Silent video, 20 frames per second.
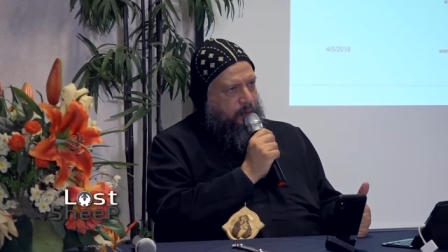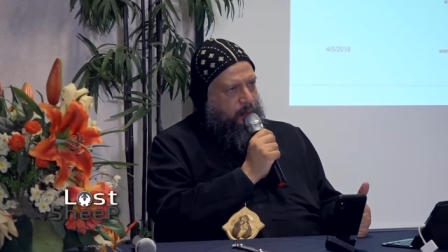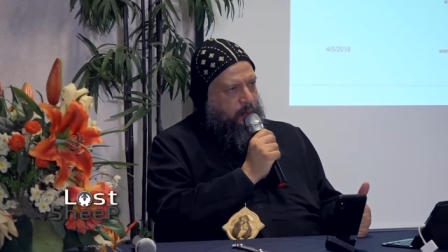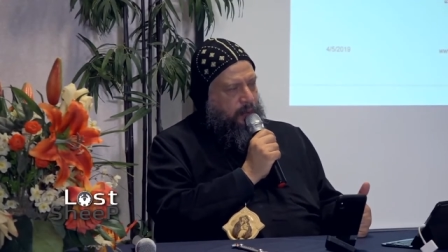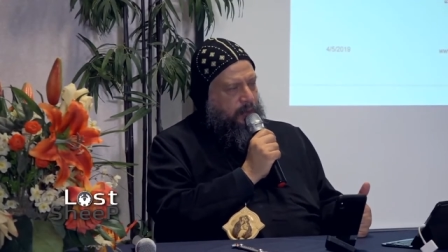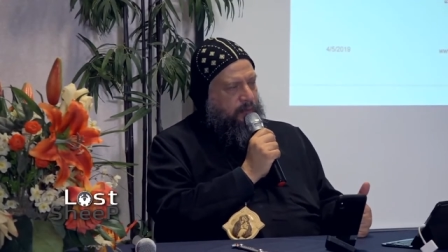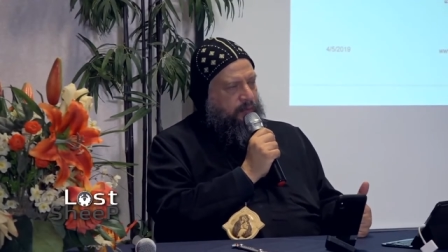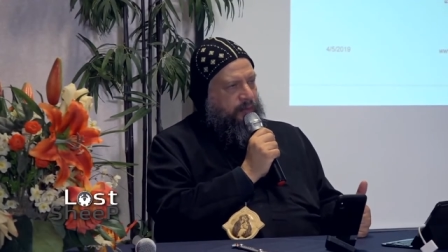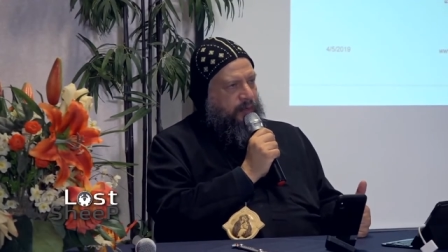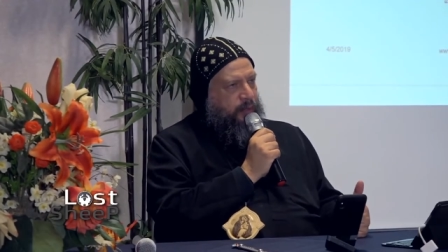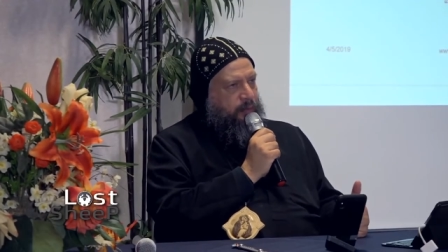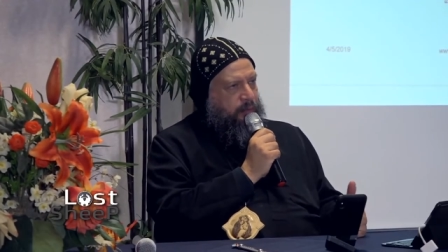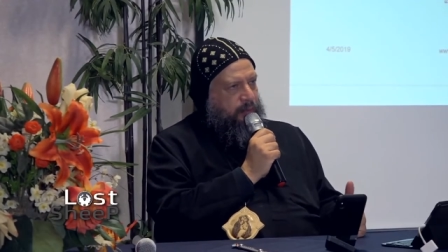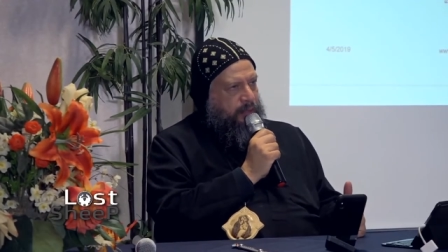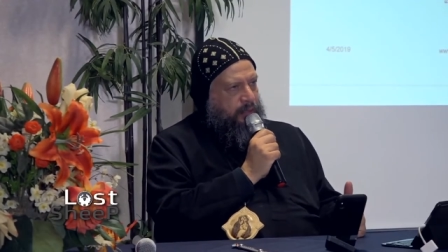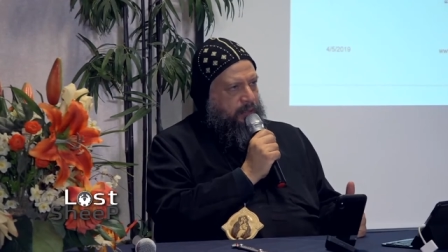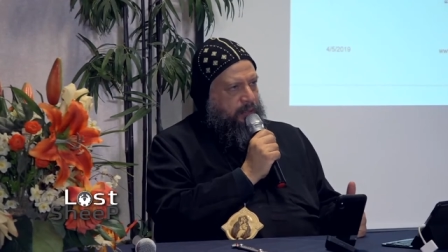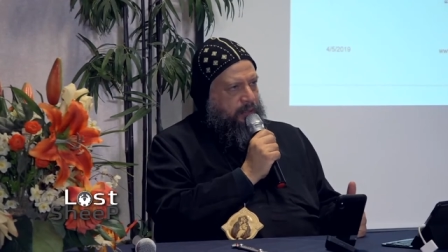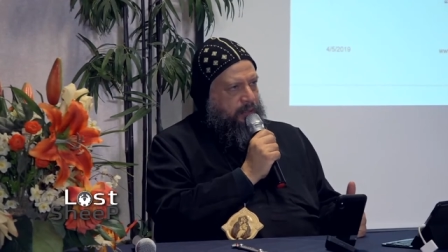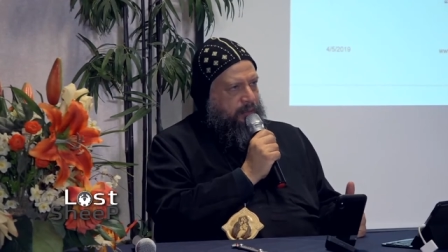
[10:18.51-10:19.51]
will
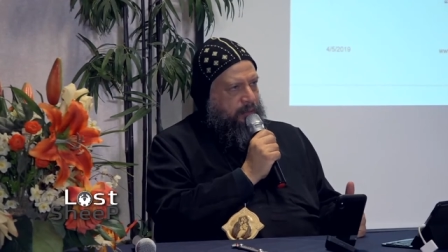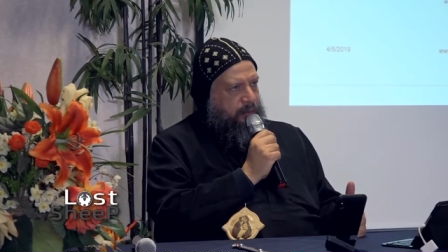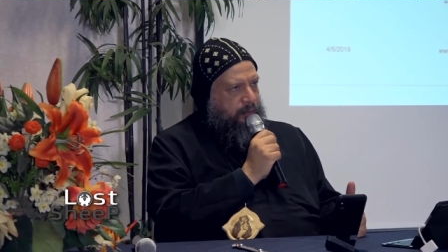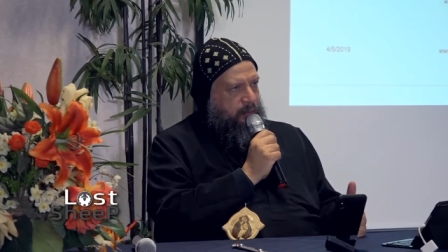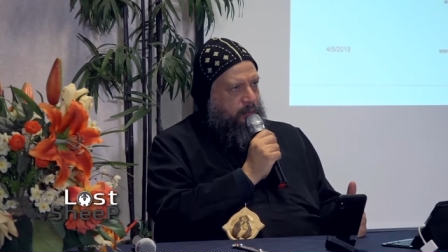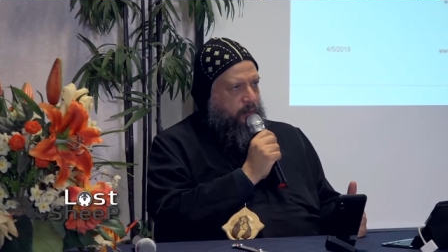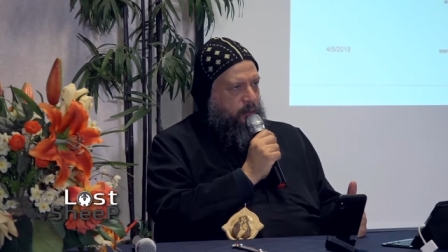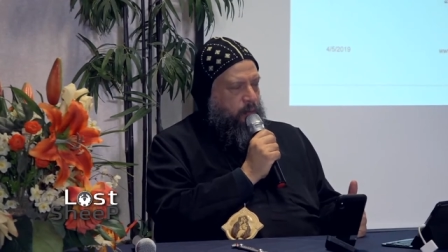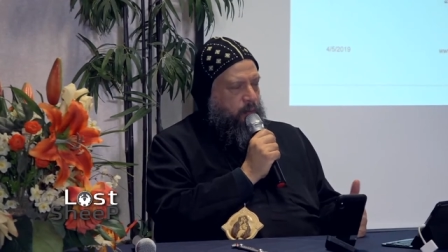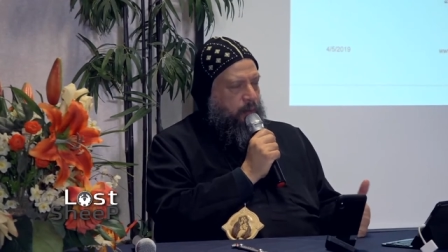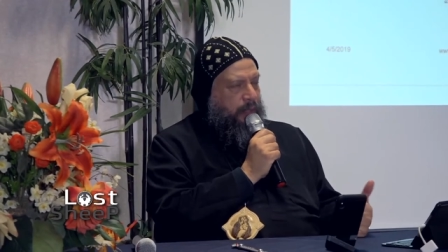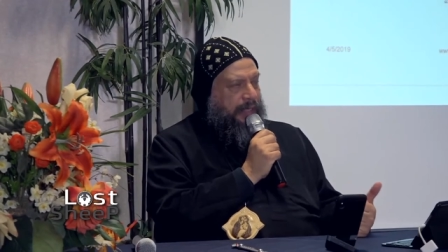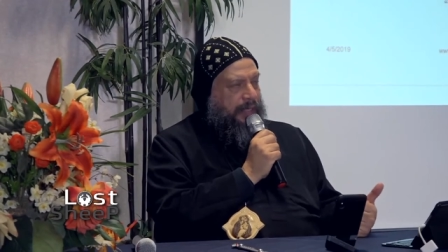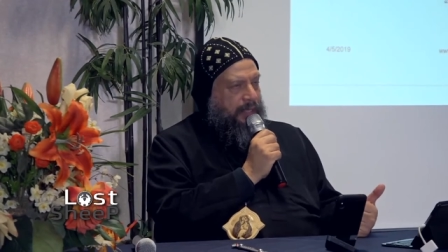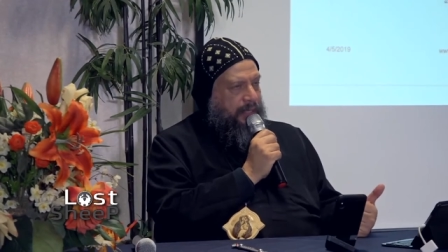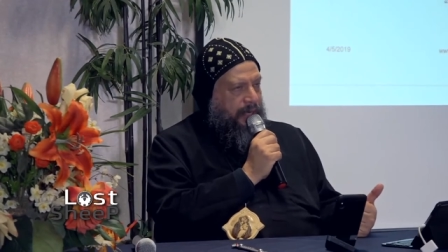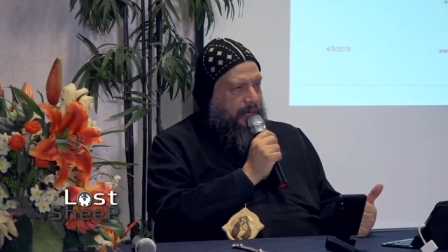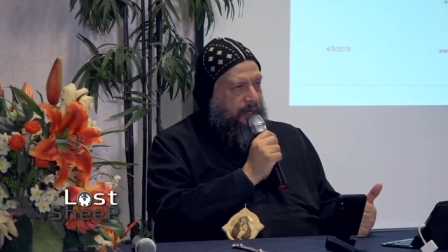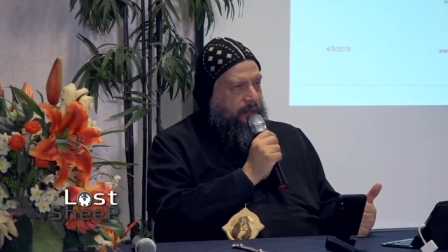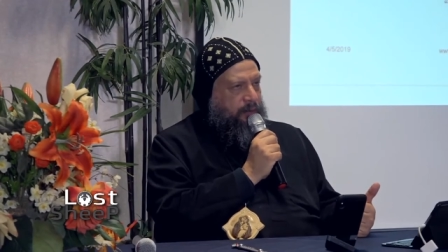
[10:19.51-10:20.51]
found it or will
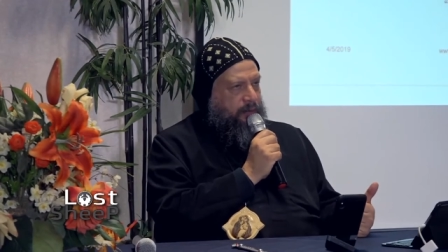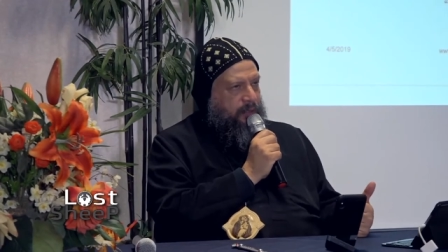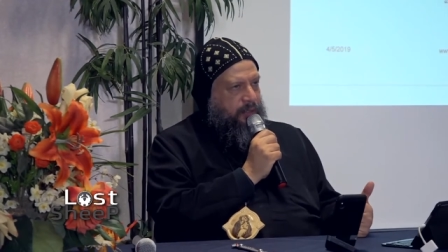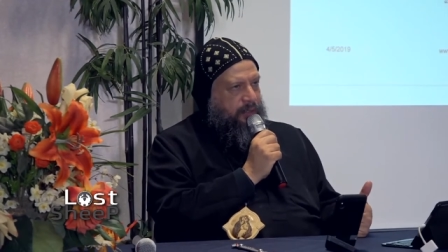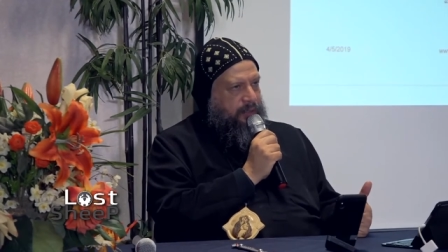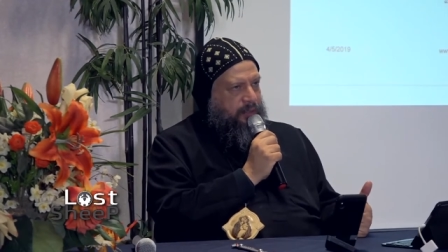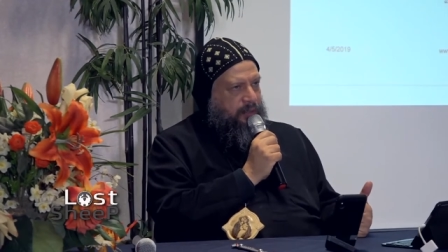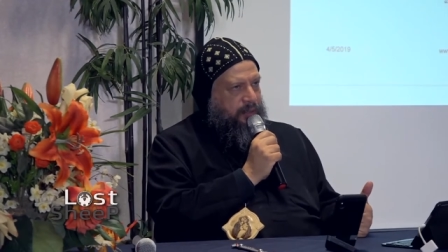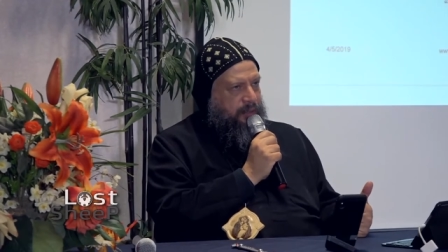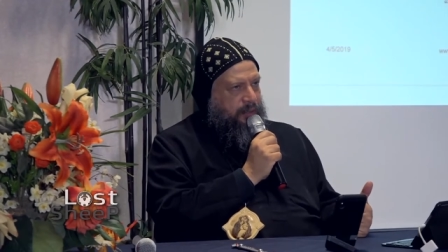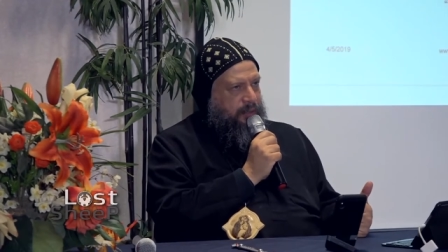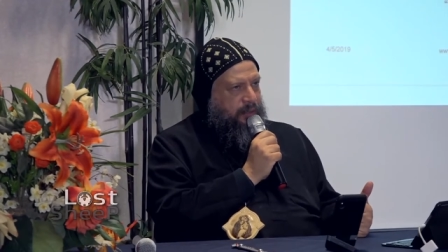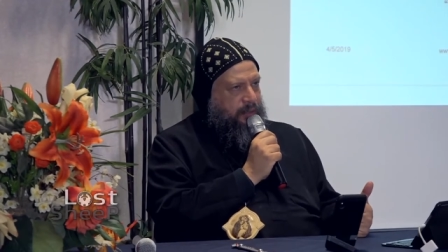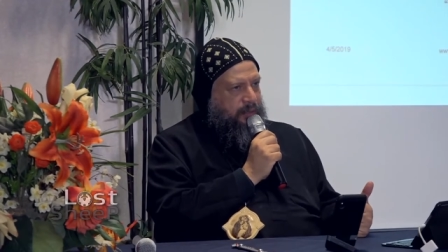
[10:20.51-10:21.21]
ground it